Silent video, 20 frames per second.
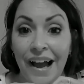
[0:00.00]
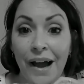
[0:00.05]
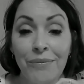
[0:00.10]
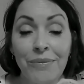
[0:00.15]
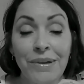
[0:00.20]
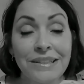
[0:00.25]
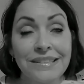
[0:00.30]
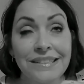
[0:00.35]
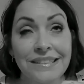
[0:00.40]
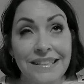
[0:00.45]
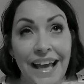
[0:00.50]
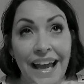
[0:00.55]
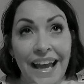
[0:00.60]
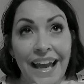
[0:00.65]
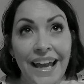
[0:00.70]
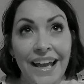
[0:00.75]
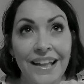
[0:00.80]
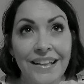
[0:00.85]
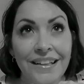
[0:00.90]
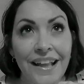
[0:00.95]
I'm not
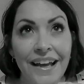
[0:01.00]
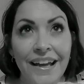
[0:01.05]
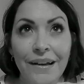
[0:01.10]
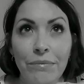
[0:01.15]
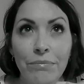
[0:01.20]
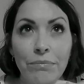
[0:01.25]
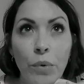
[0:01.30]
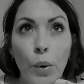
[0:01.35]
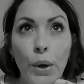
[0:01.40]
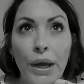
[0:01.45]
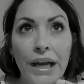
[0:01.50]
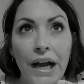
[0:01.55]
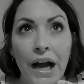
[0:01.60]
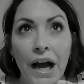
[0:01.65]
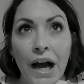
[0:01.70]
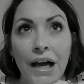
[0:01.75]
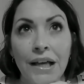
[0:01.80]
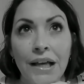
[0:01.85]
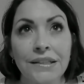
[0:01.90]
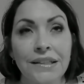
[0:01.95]
saying like
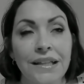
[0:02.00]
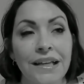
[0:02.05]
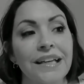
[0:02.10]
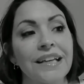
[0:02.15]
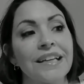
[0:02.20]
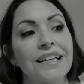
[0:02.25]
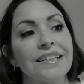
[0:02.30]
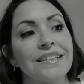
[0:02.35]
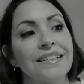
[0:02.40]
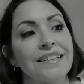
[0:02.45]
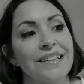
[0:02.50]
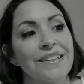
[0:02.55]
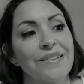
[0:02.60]
boycott like